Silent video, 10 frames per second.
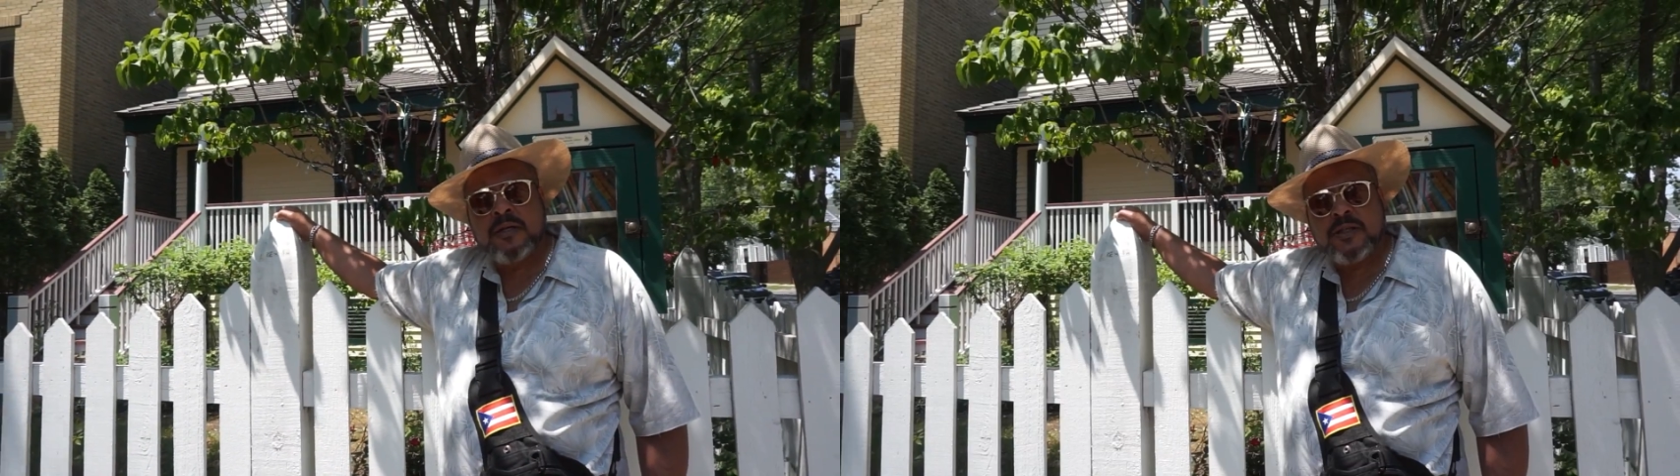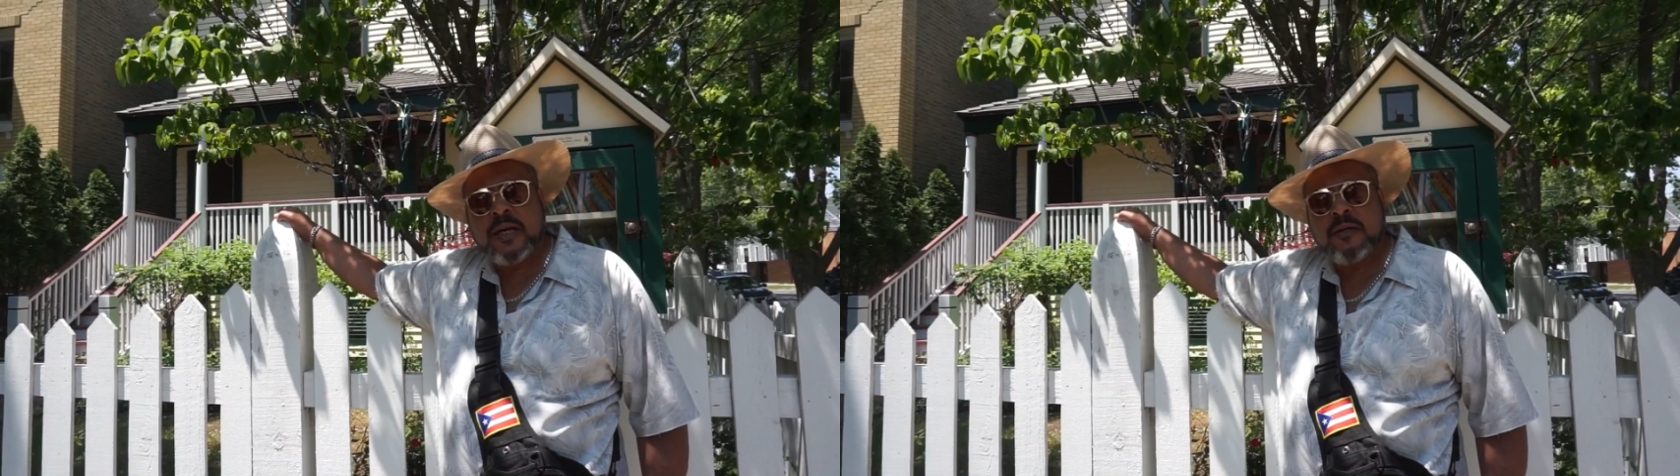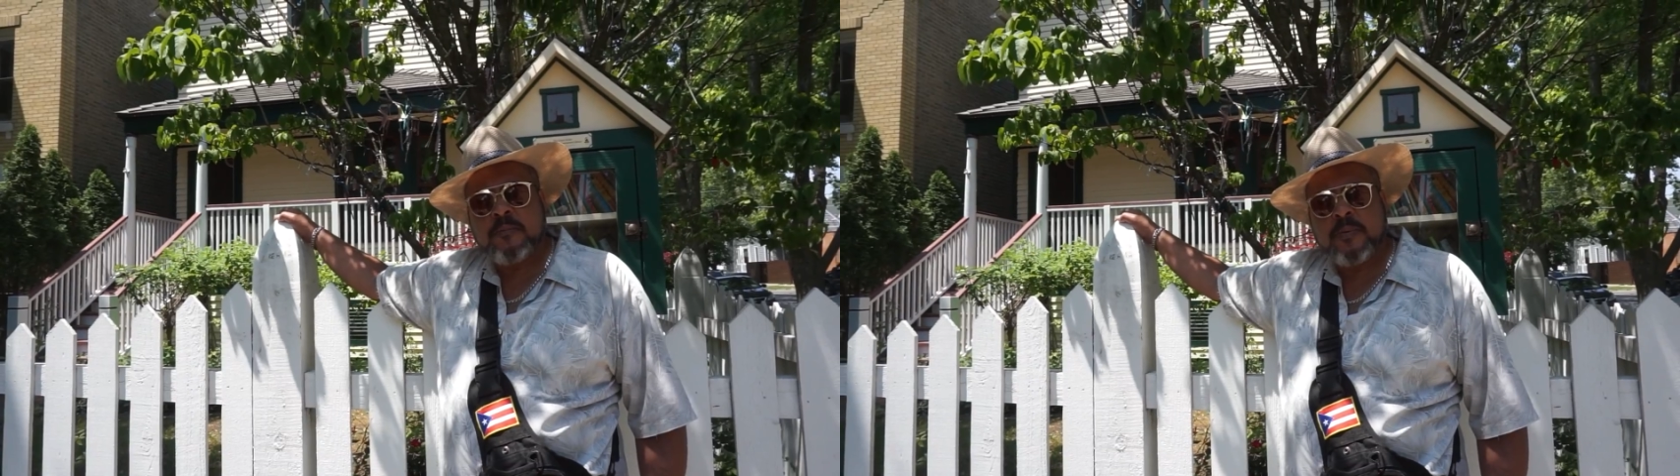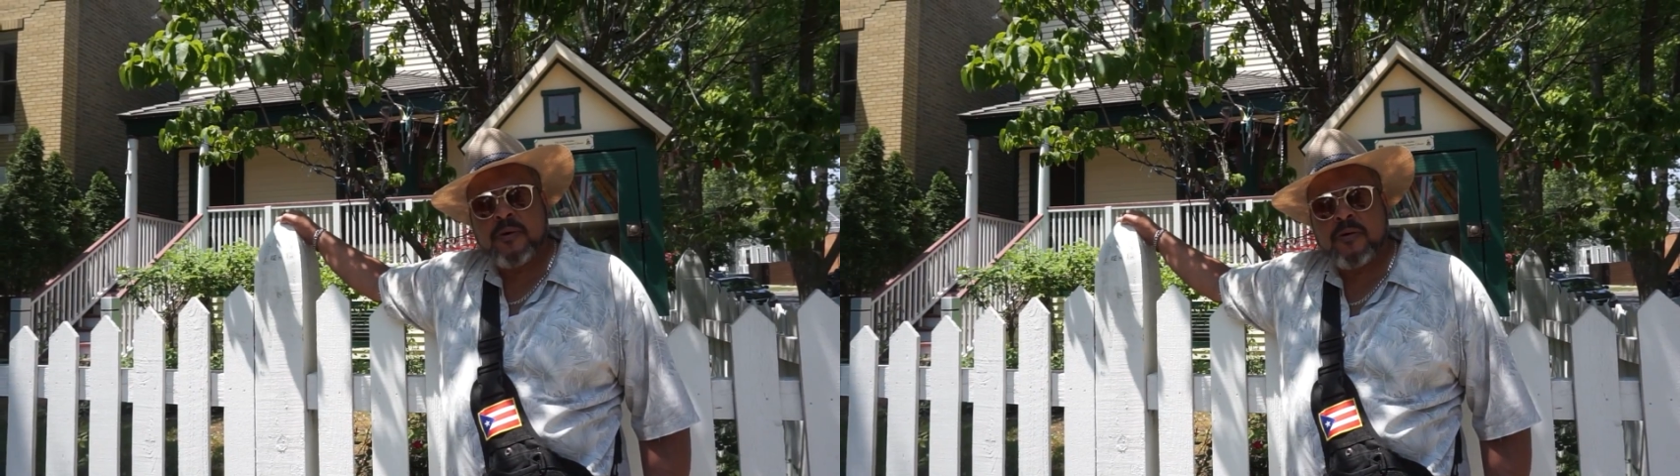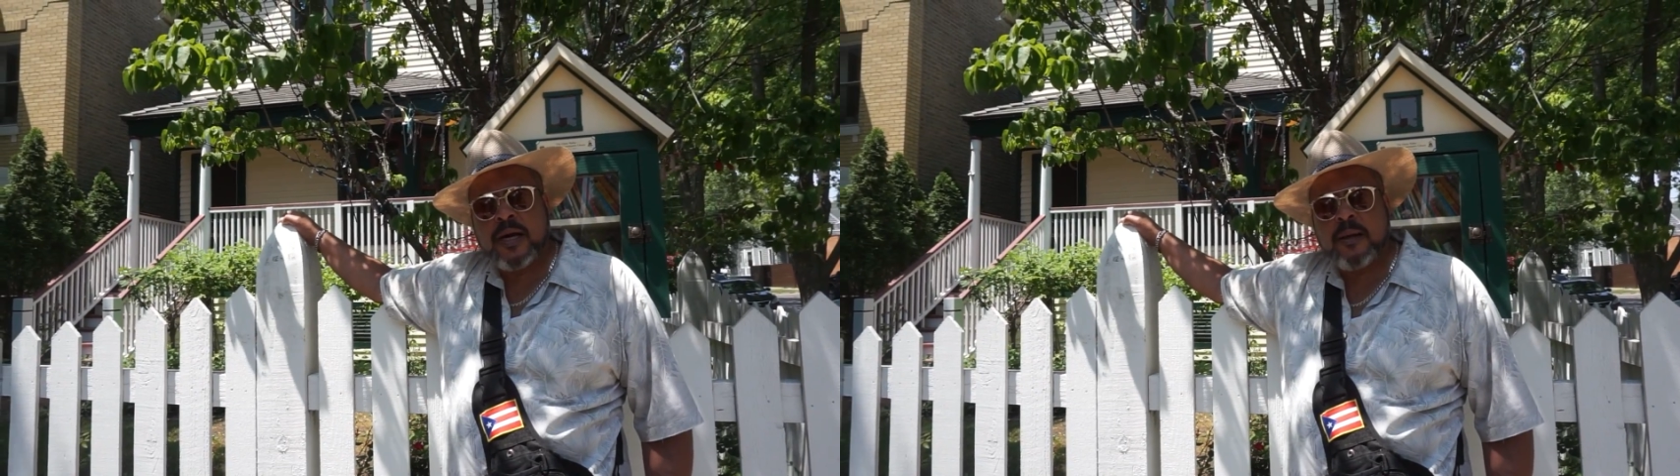childhood
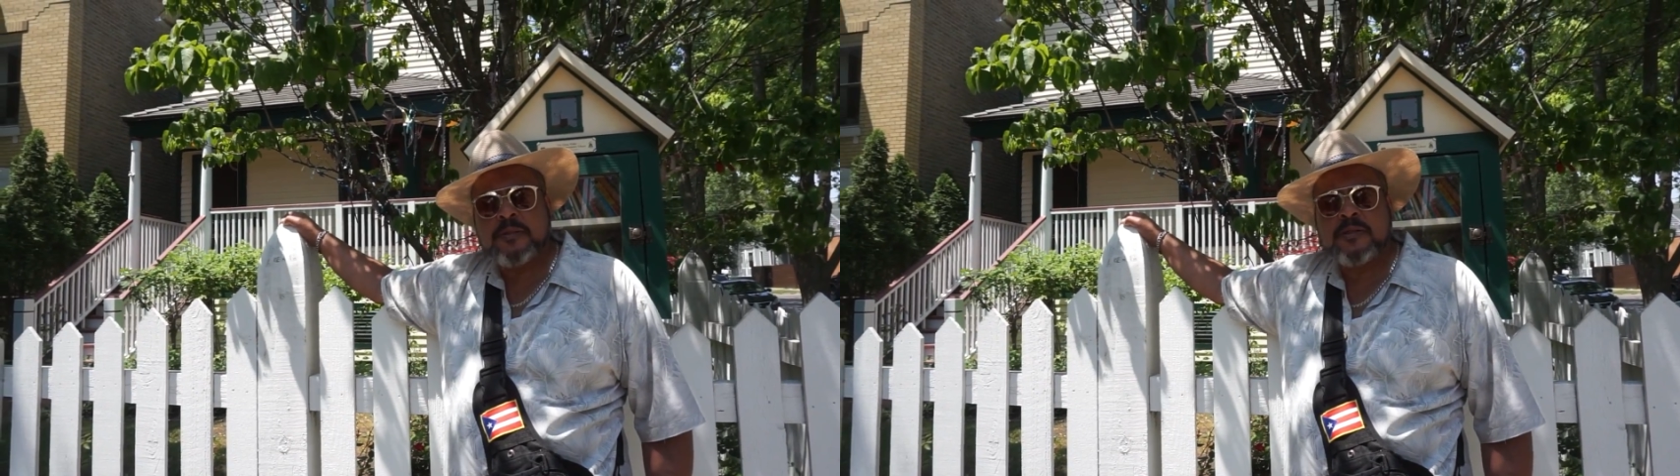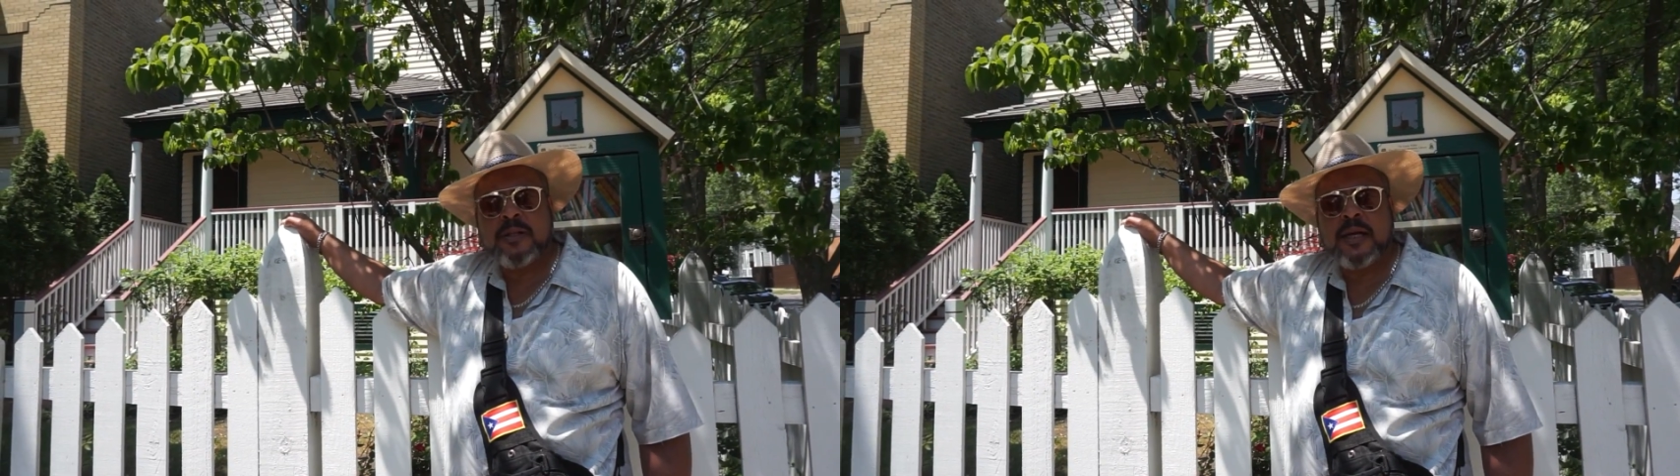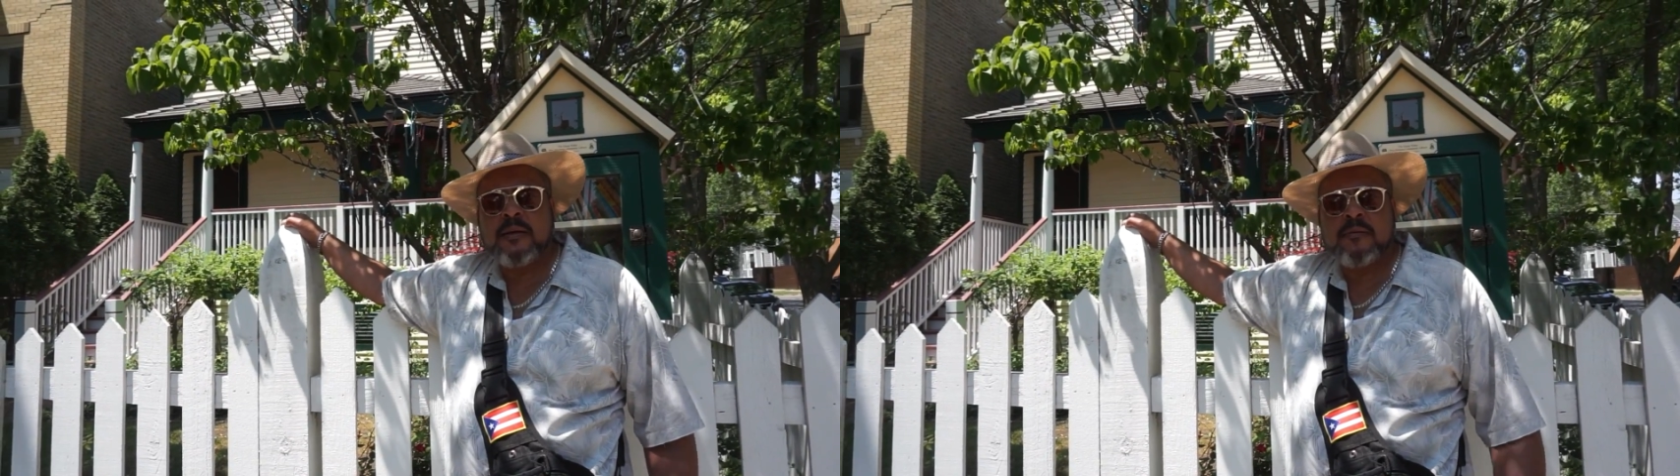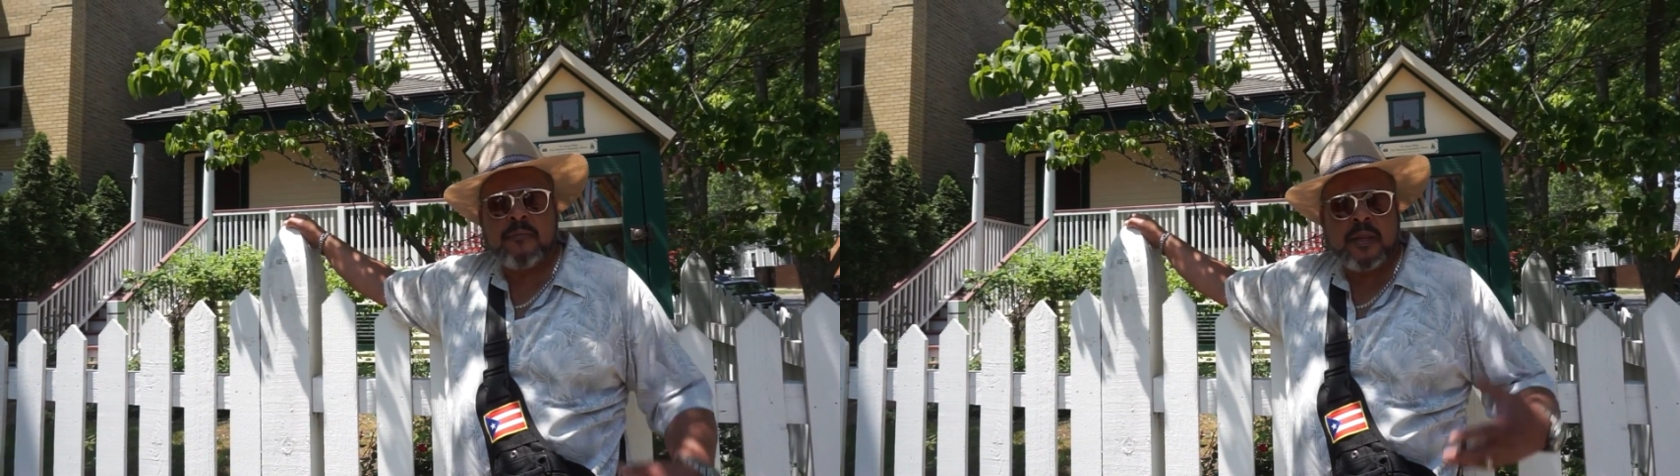programs, so that,